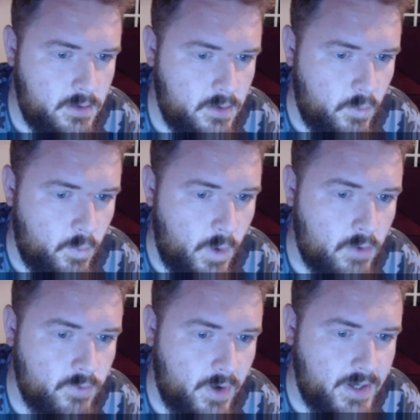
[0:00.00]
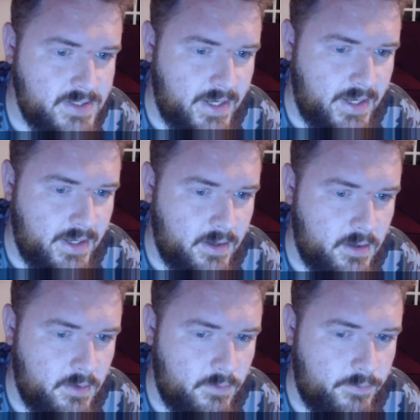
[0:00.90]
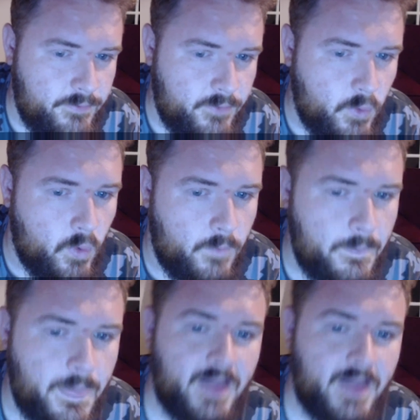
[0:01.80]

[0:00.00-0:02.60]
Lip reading: While rising 4,